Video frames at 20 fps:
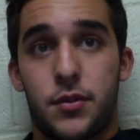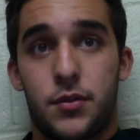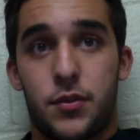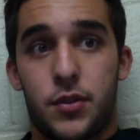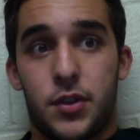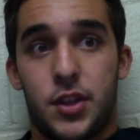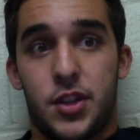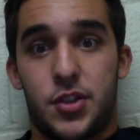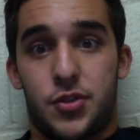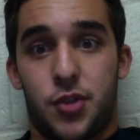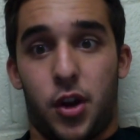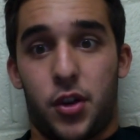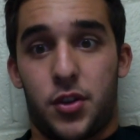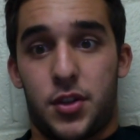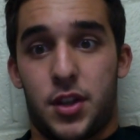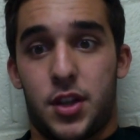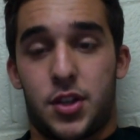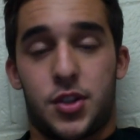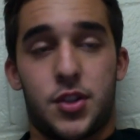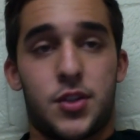these drug
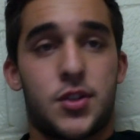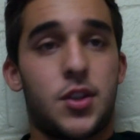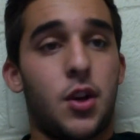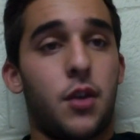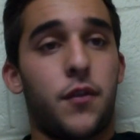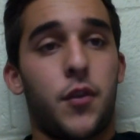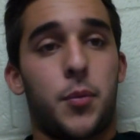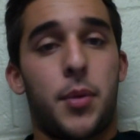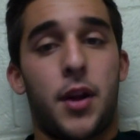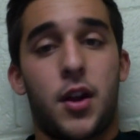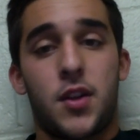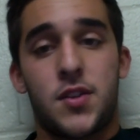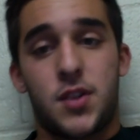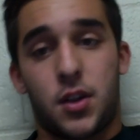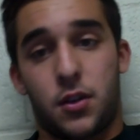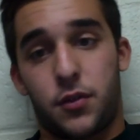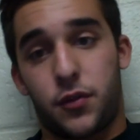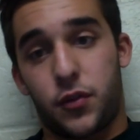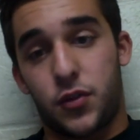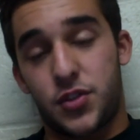addictions. So if your parents
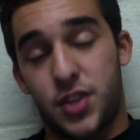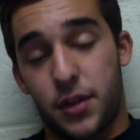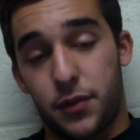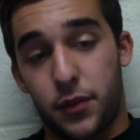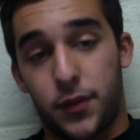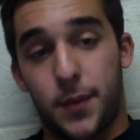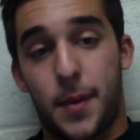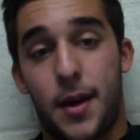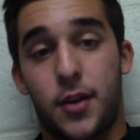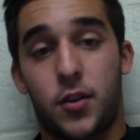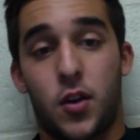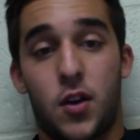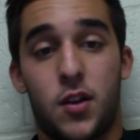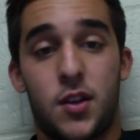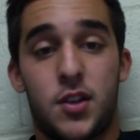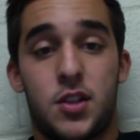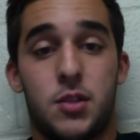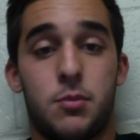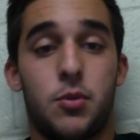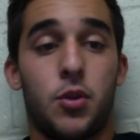suffer from
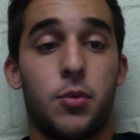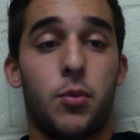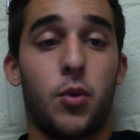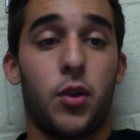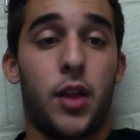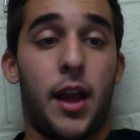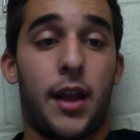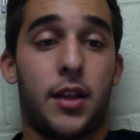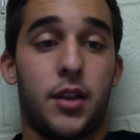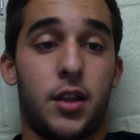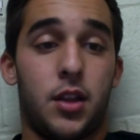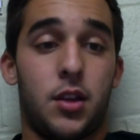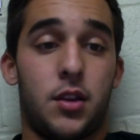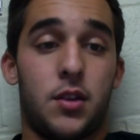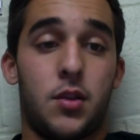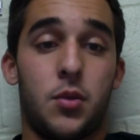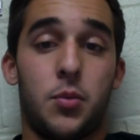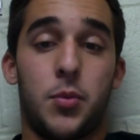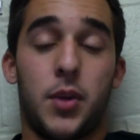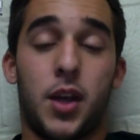alcoholism, you're more likely
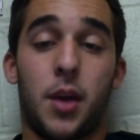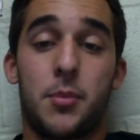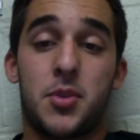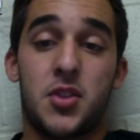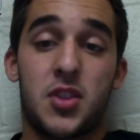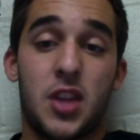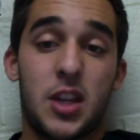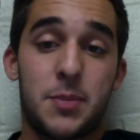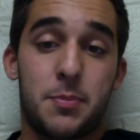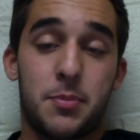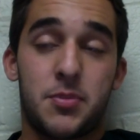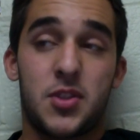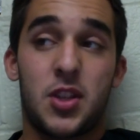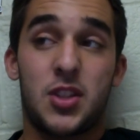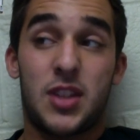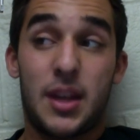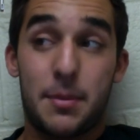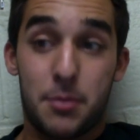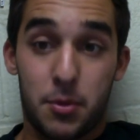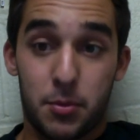to become
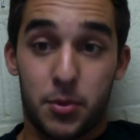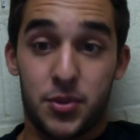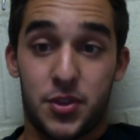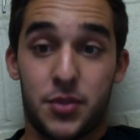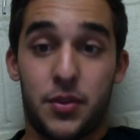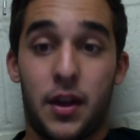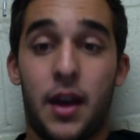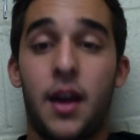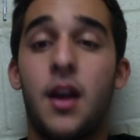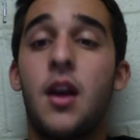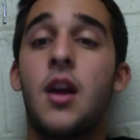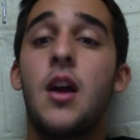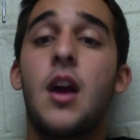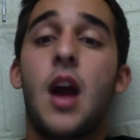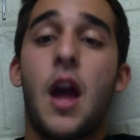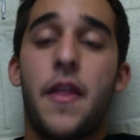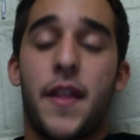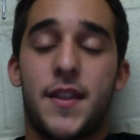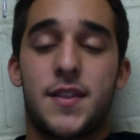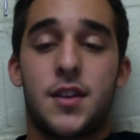susceptible to that.
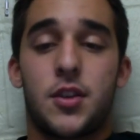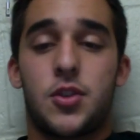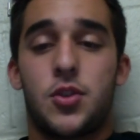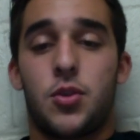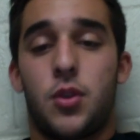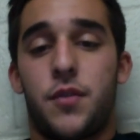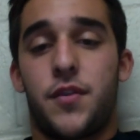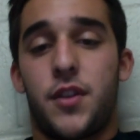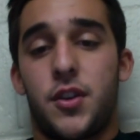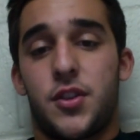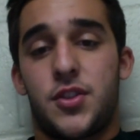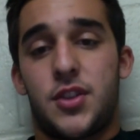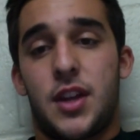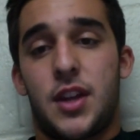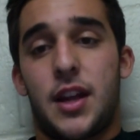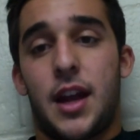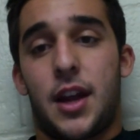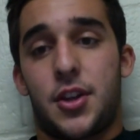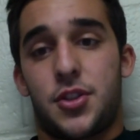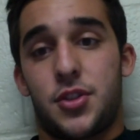That's not sure if there's
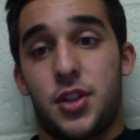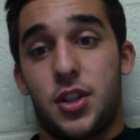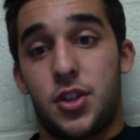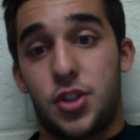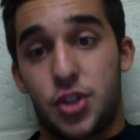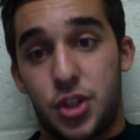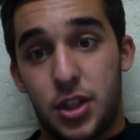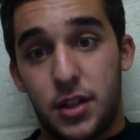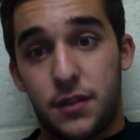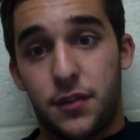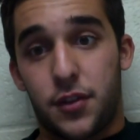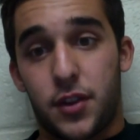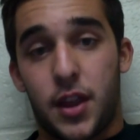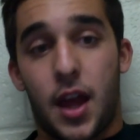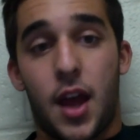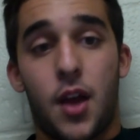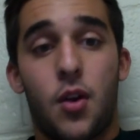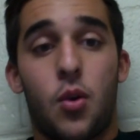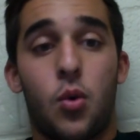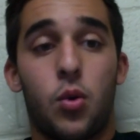actually a gene for
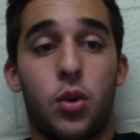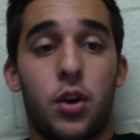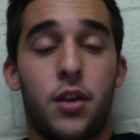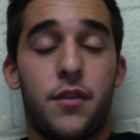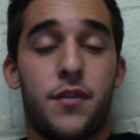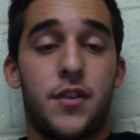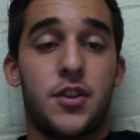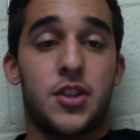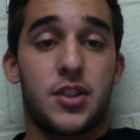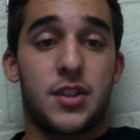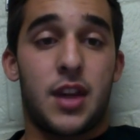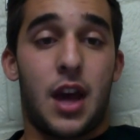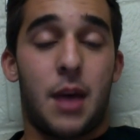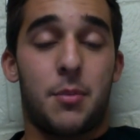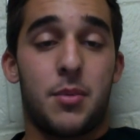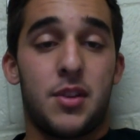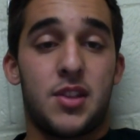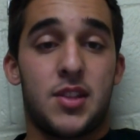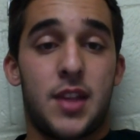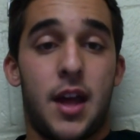that, or if it just
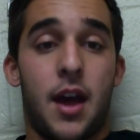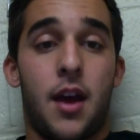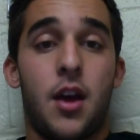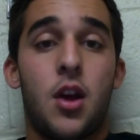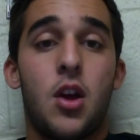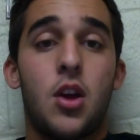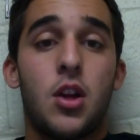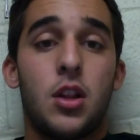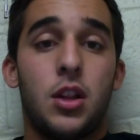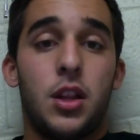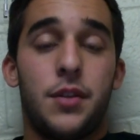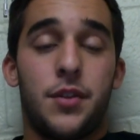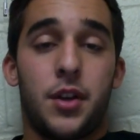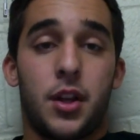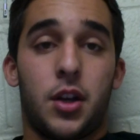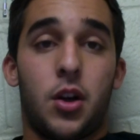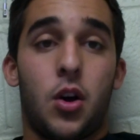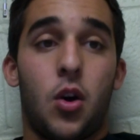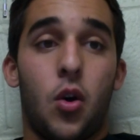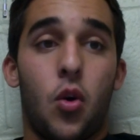happens that living in
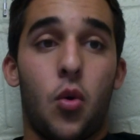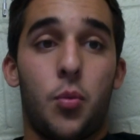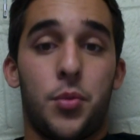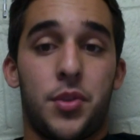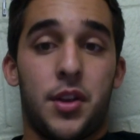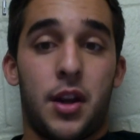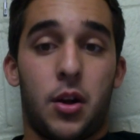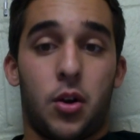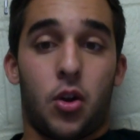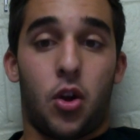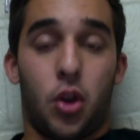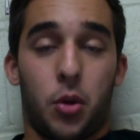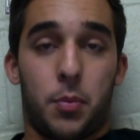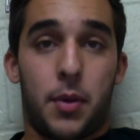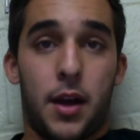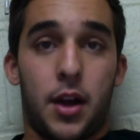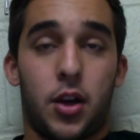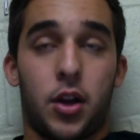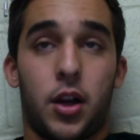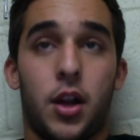a home with an alcoholic
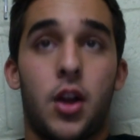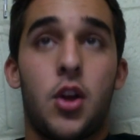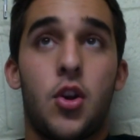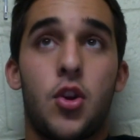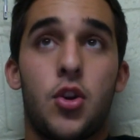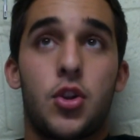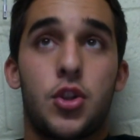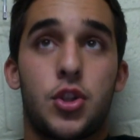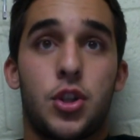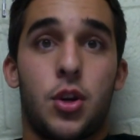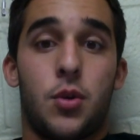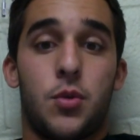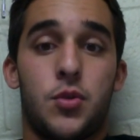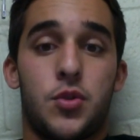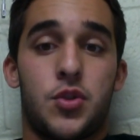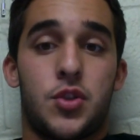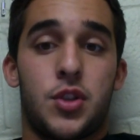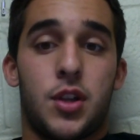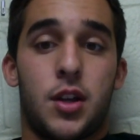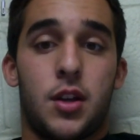parent
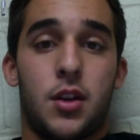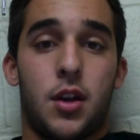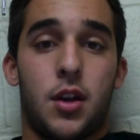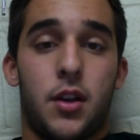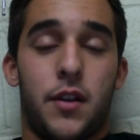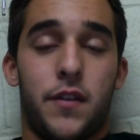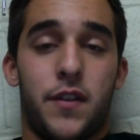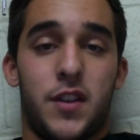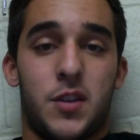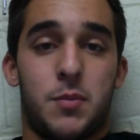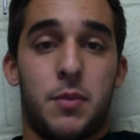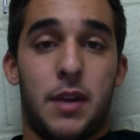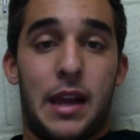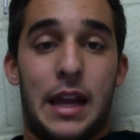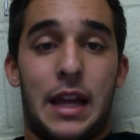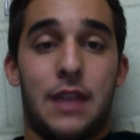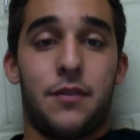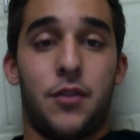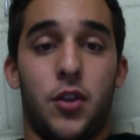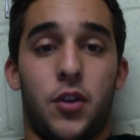shows this
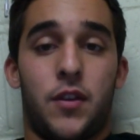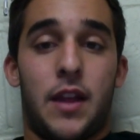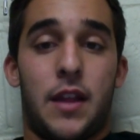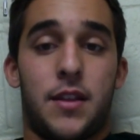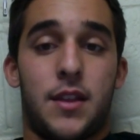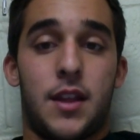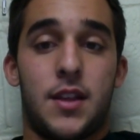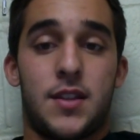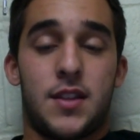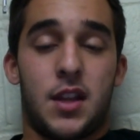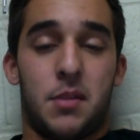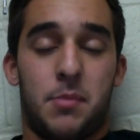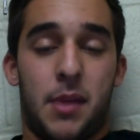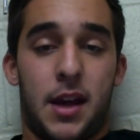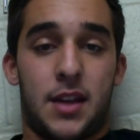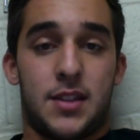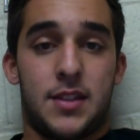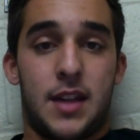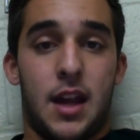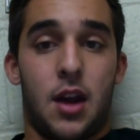behavior that is then
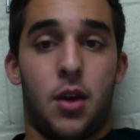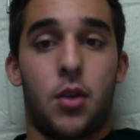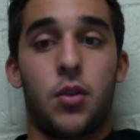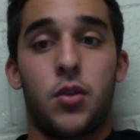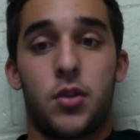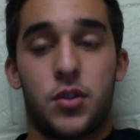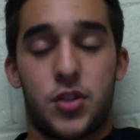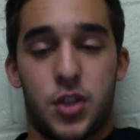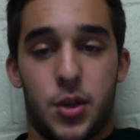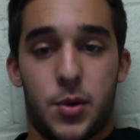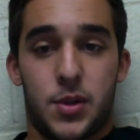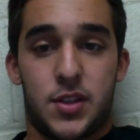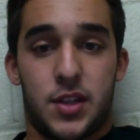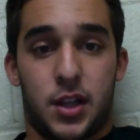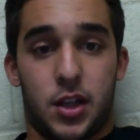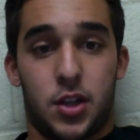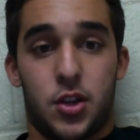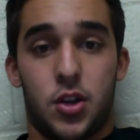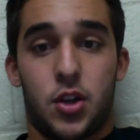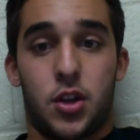passed down. So it's
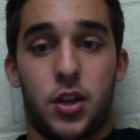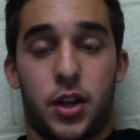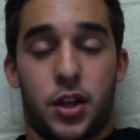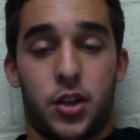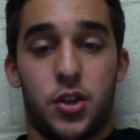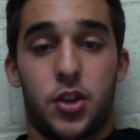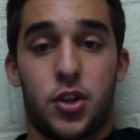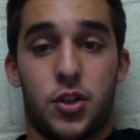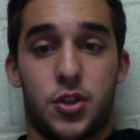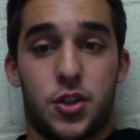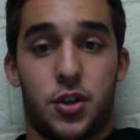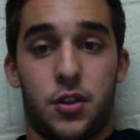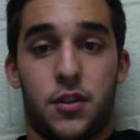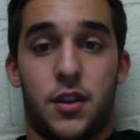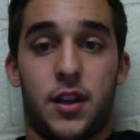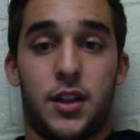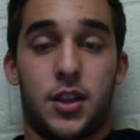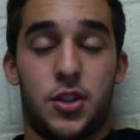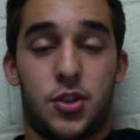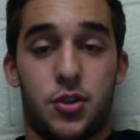like a nurture
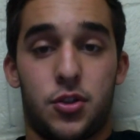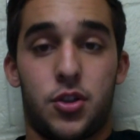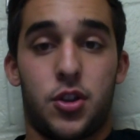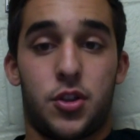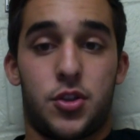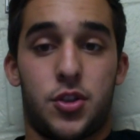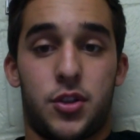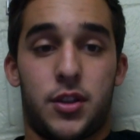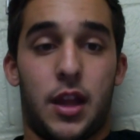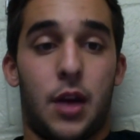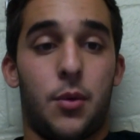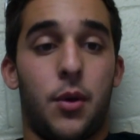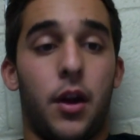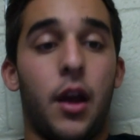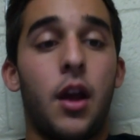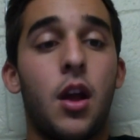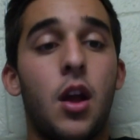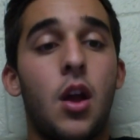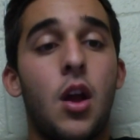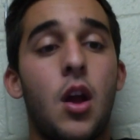thing that you're nurtured that way.
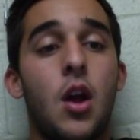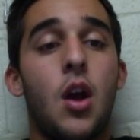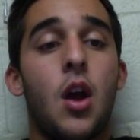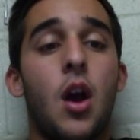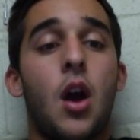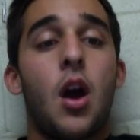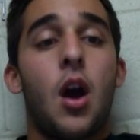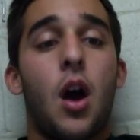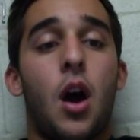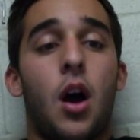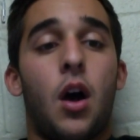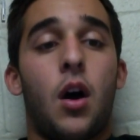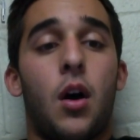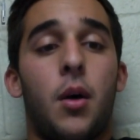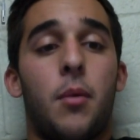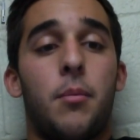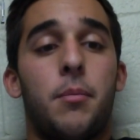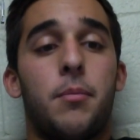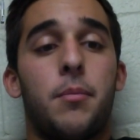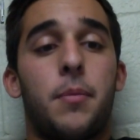
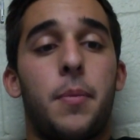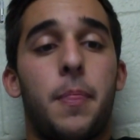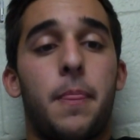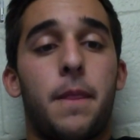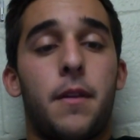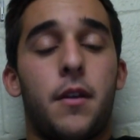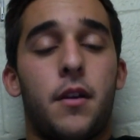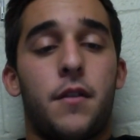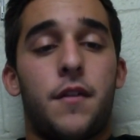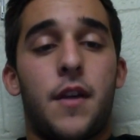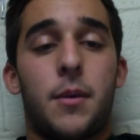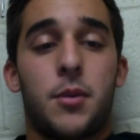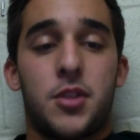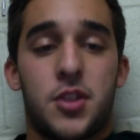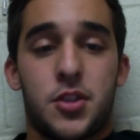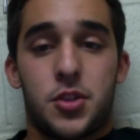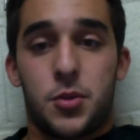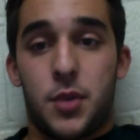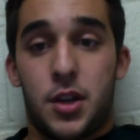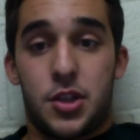Family
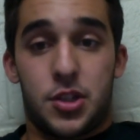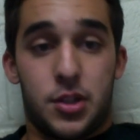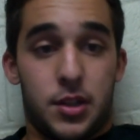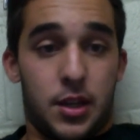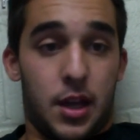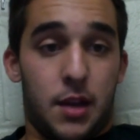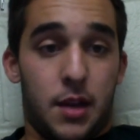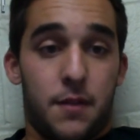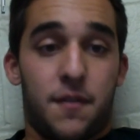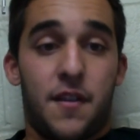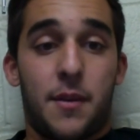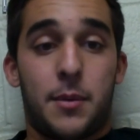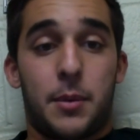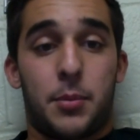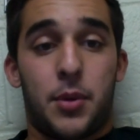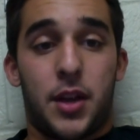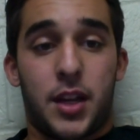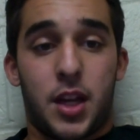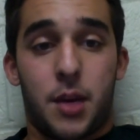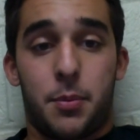situation, again, family
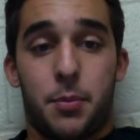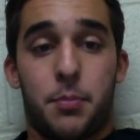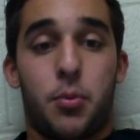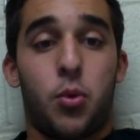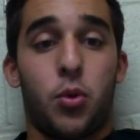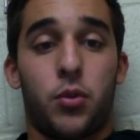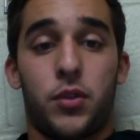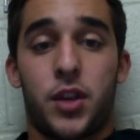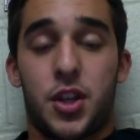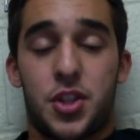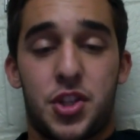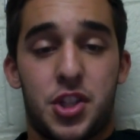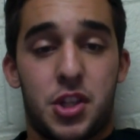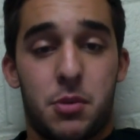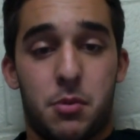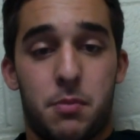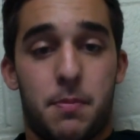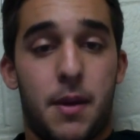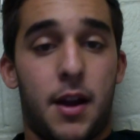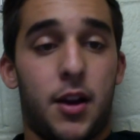breakup, poor relationship
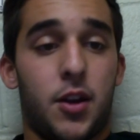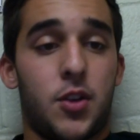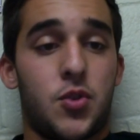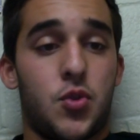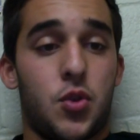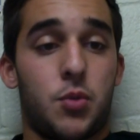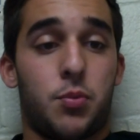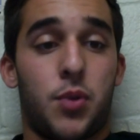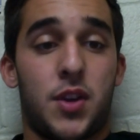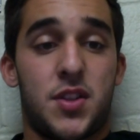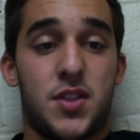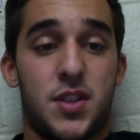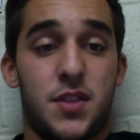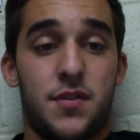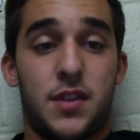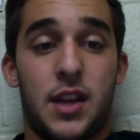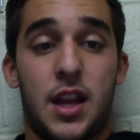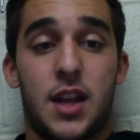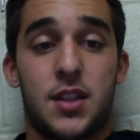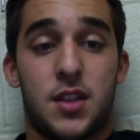with parents, or the presence of
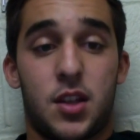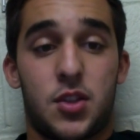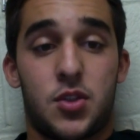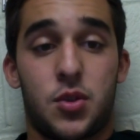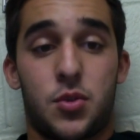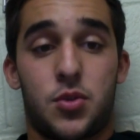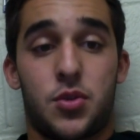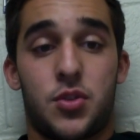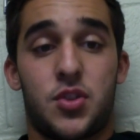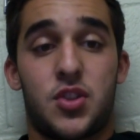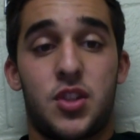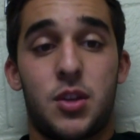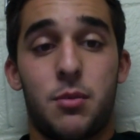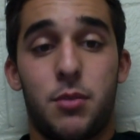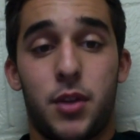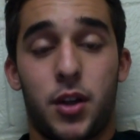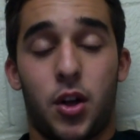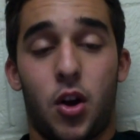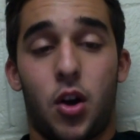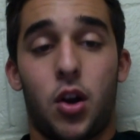an antisocial
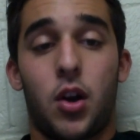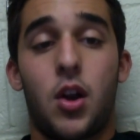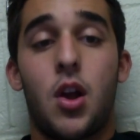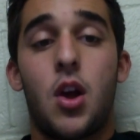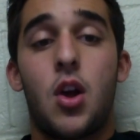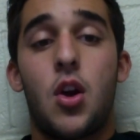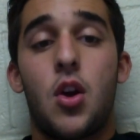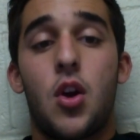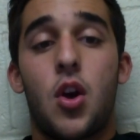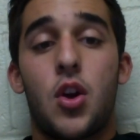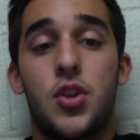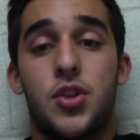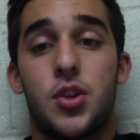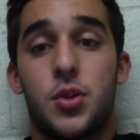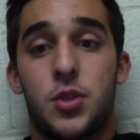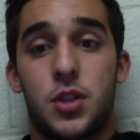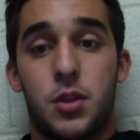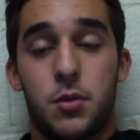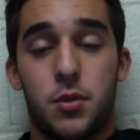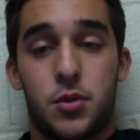sibling are
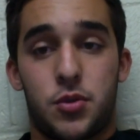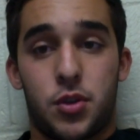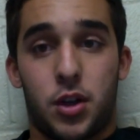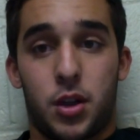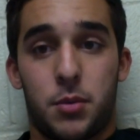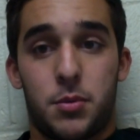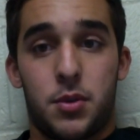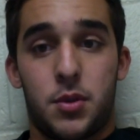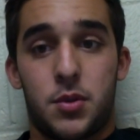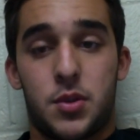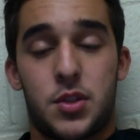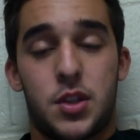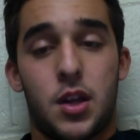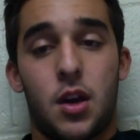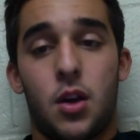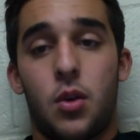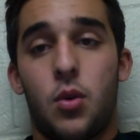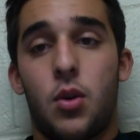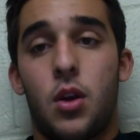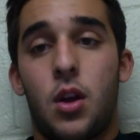associated with drug abuse.
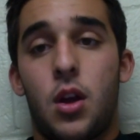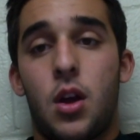So